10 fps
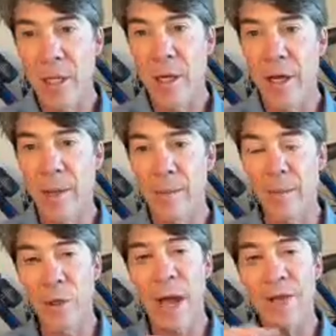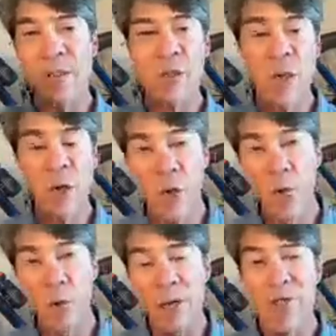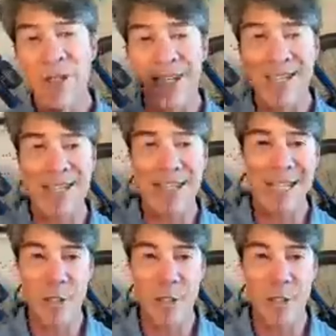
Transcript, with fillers: Um, you have to go, you have to exceed